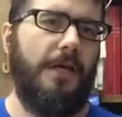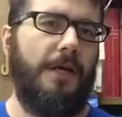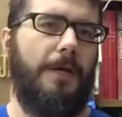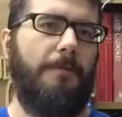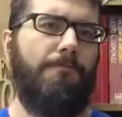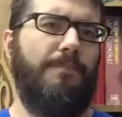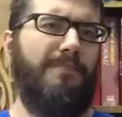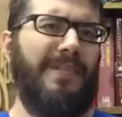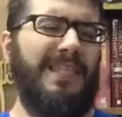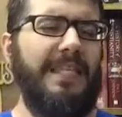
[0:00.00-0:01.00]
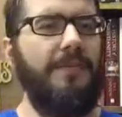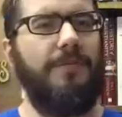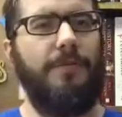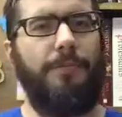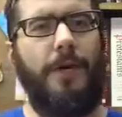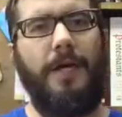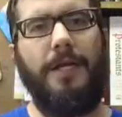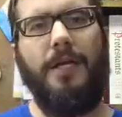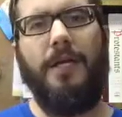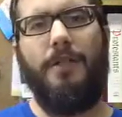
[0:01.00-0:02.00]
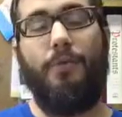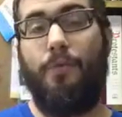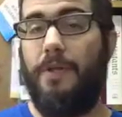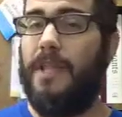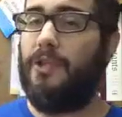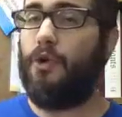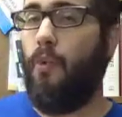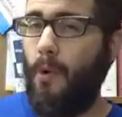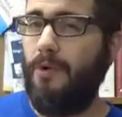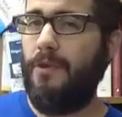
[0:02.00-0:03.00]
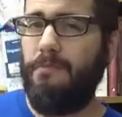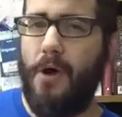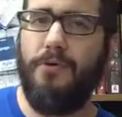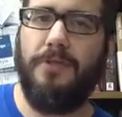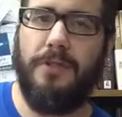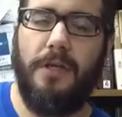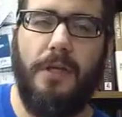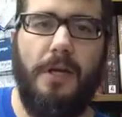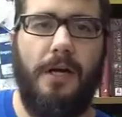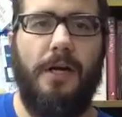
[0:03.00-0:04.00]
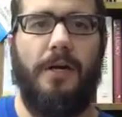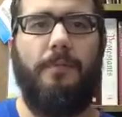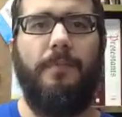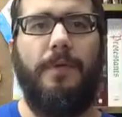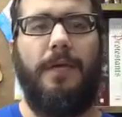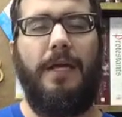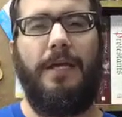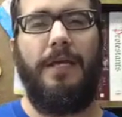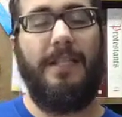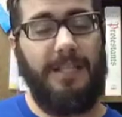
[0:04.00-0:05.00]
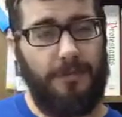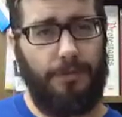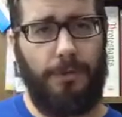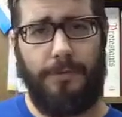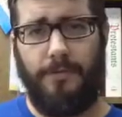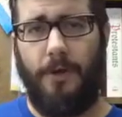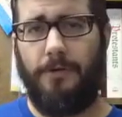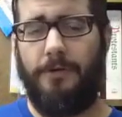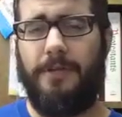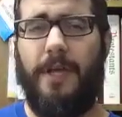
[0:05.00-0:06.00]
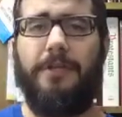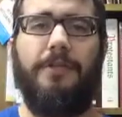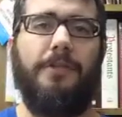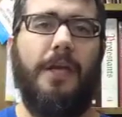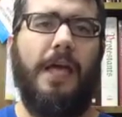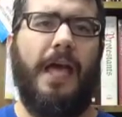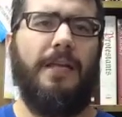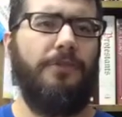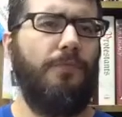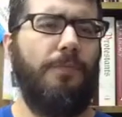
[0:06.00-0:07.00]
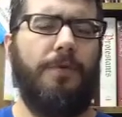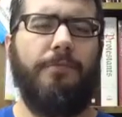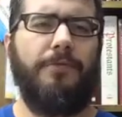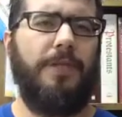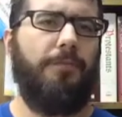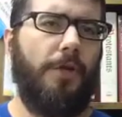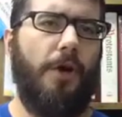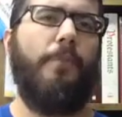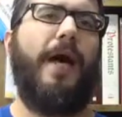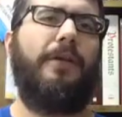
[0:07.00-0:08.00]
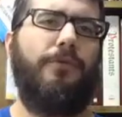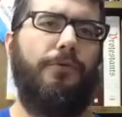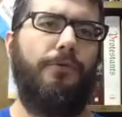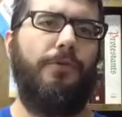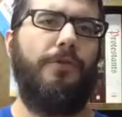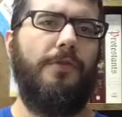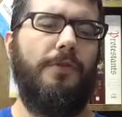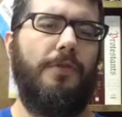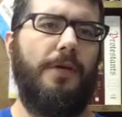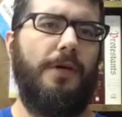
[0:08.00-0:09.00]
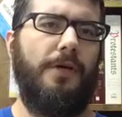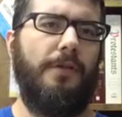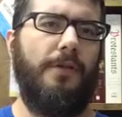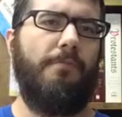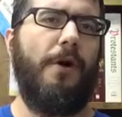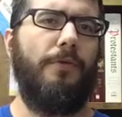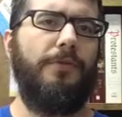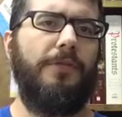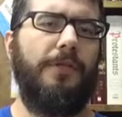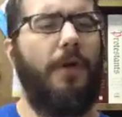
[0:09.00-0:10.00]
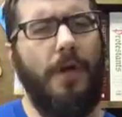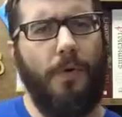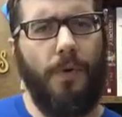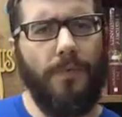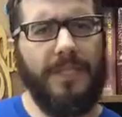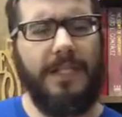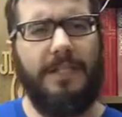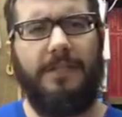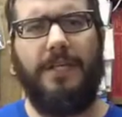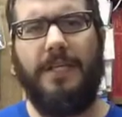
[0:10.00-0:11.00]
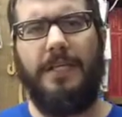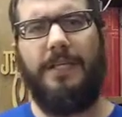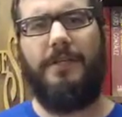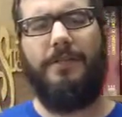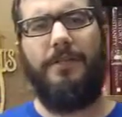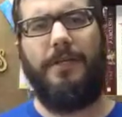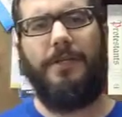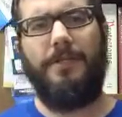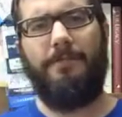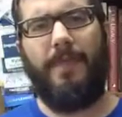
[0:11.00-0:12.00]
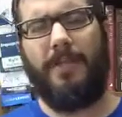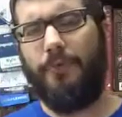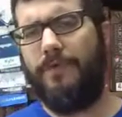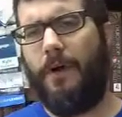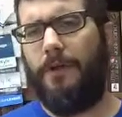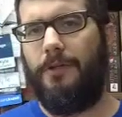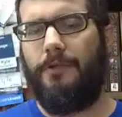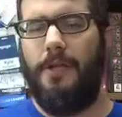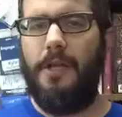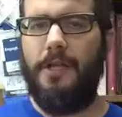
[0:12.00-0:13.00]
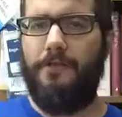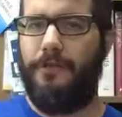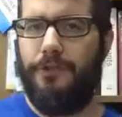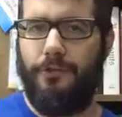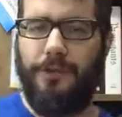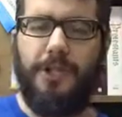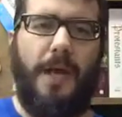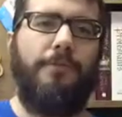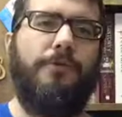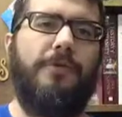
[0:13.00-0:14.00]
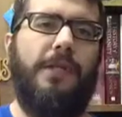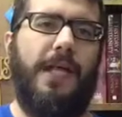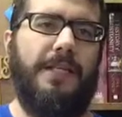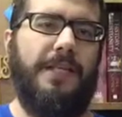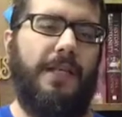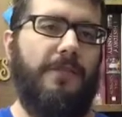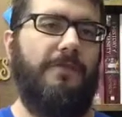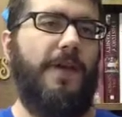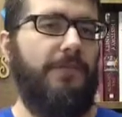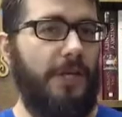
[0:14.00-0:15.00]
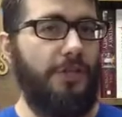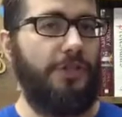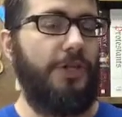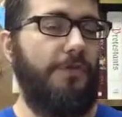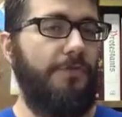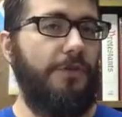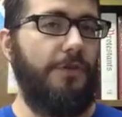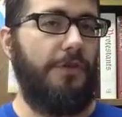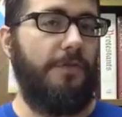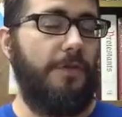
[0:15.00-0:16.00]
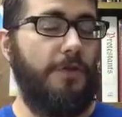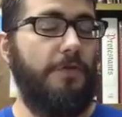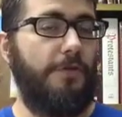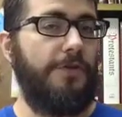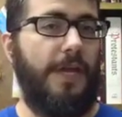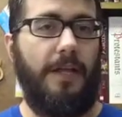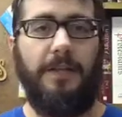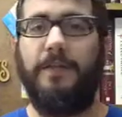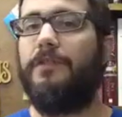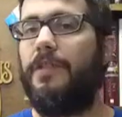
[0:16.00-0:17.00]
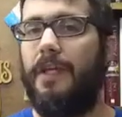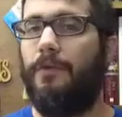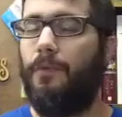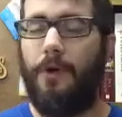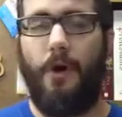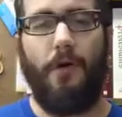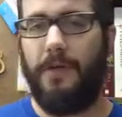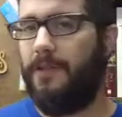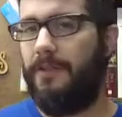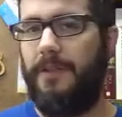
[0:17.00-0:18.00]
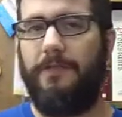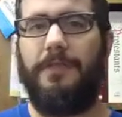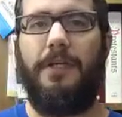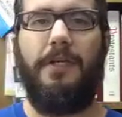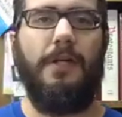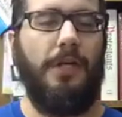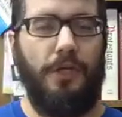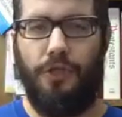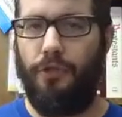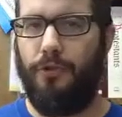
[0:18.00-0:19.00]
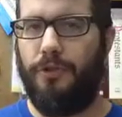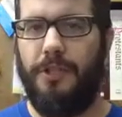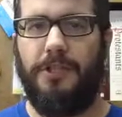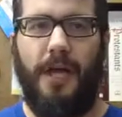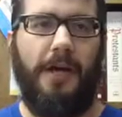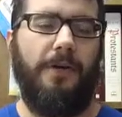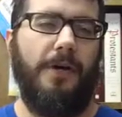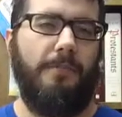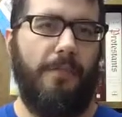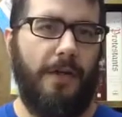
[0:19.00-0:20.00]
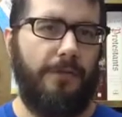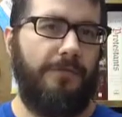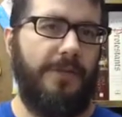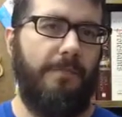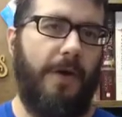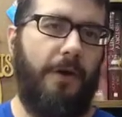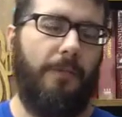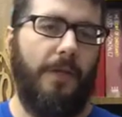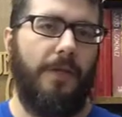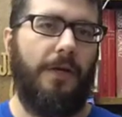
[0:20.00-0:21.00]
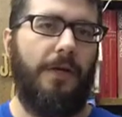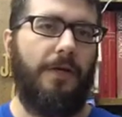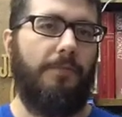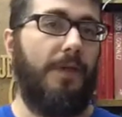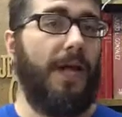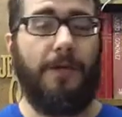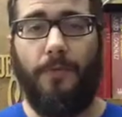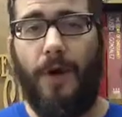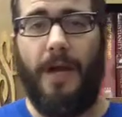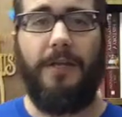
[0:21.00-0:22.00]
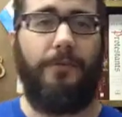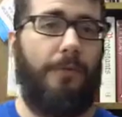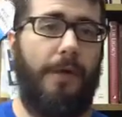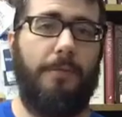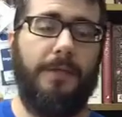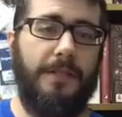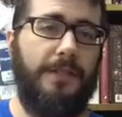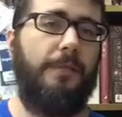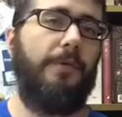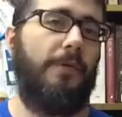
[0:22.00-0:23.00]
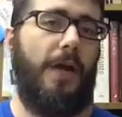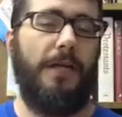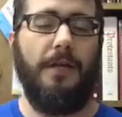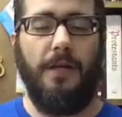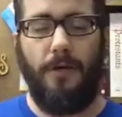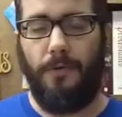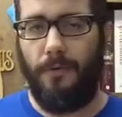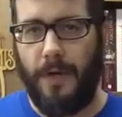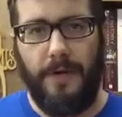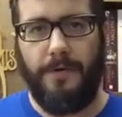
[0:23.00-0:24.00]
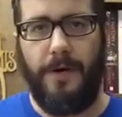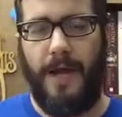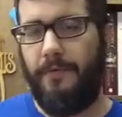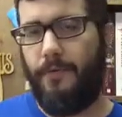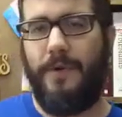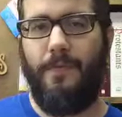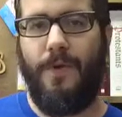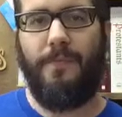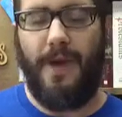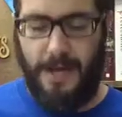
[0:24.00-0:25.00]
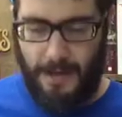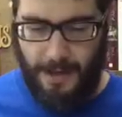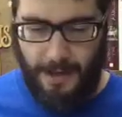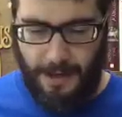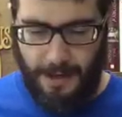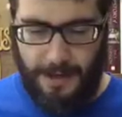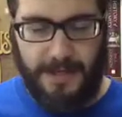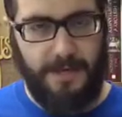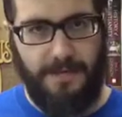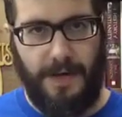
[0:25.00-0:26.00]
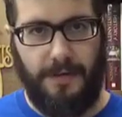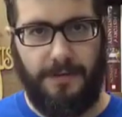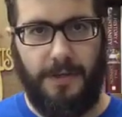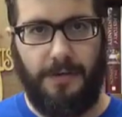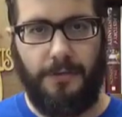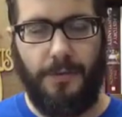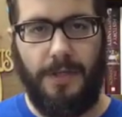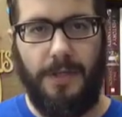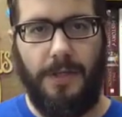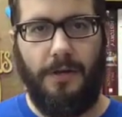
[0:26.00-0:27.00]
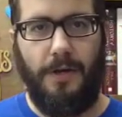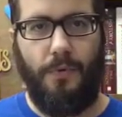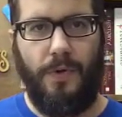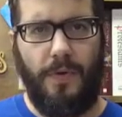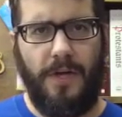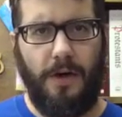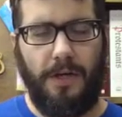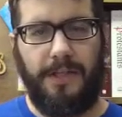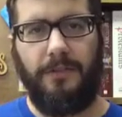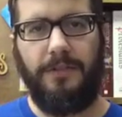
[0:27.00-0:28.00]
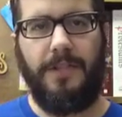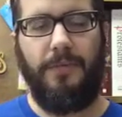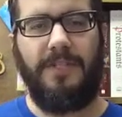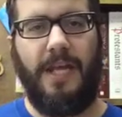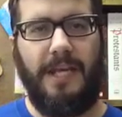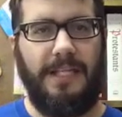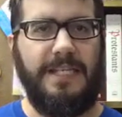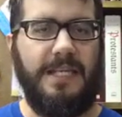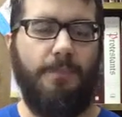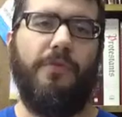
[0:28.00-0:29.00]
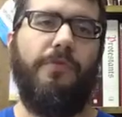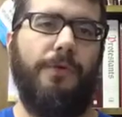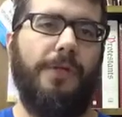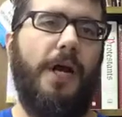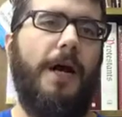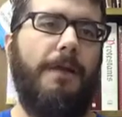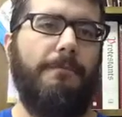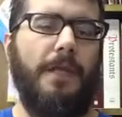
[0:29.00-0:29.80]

Um, but, but this is probably the one that's quoted the most um, at least in terms of larger sections. And it's the one people seem to go back to the, the most. And what we need to see is, is, as we've argued, the first three chapters lays out the foundation of, of the universality of sin. We're all guilty of sin, Jew or Gentile, male or female, uh, black or white, Republican, Democrat, or whatever, however we, we may uh, identify ourselves. We, uh, we, we are guilty, we stand condemned before God.